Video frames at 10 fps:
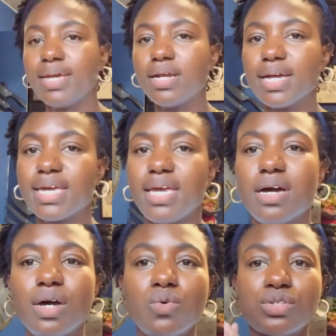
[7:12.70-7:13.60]
IKEA,
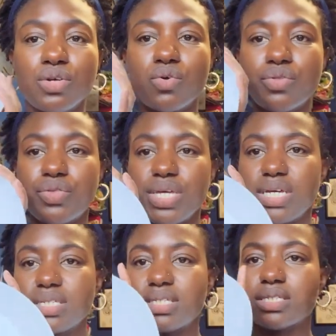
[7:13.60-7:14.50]
I also got
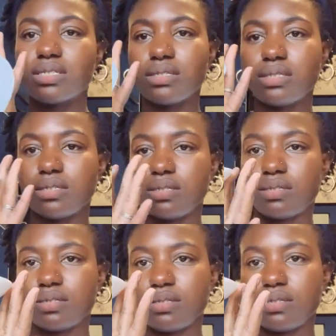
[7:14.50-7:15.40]
this.
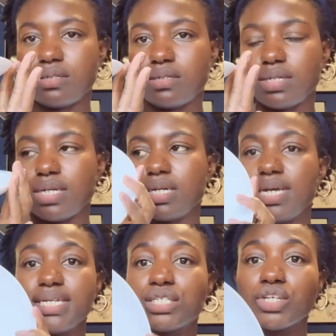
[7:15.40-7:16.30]

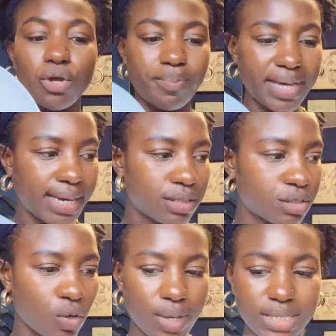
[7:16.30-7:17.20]
It's so big.
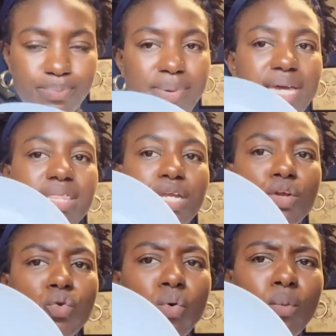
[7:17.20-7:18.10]
So it's bigger than a
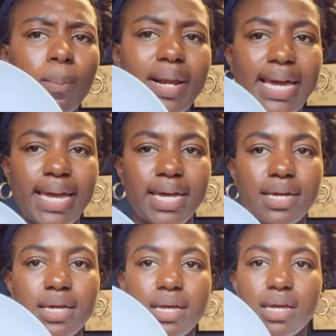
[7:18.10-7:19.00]
normal plate.
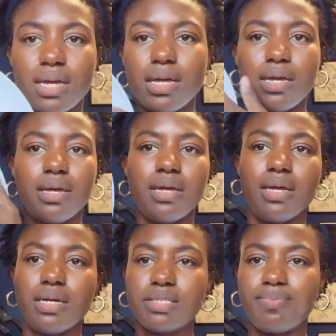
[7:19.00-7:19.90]

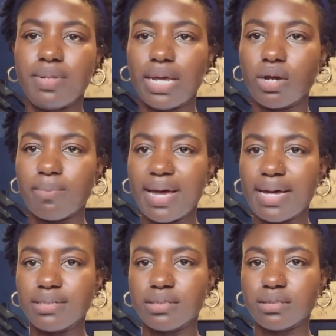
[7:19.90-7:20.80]
It's like, look at my
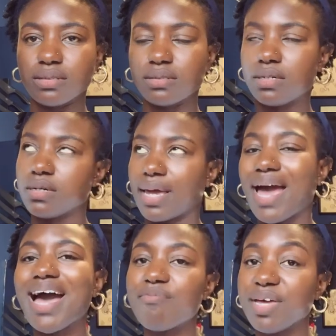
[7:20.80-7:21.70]
hand. Okay,
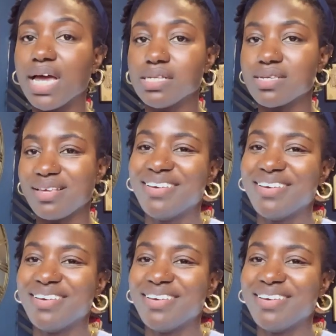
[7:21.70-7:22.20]
I have big hands.